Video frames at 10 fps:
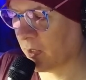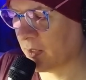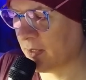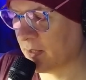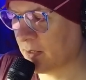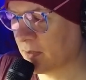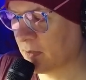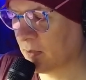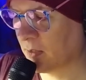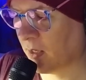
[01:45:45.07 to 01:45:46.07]
did,
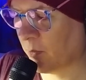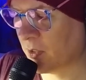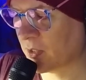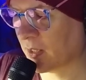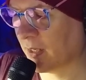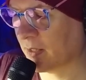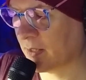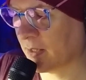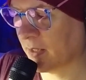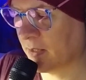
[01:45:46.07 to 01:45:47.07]
I wished I had
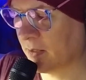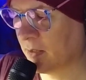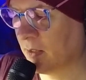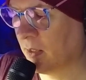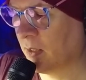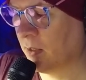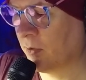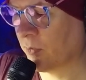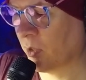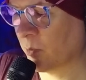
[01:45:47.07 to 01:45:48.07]
died,
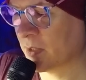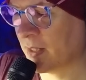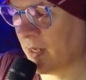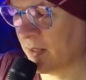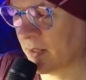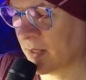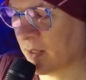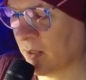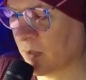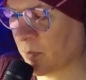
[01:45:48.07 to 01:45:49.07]
for it was then that I learned my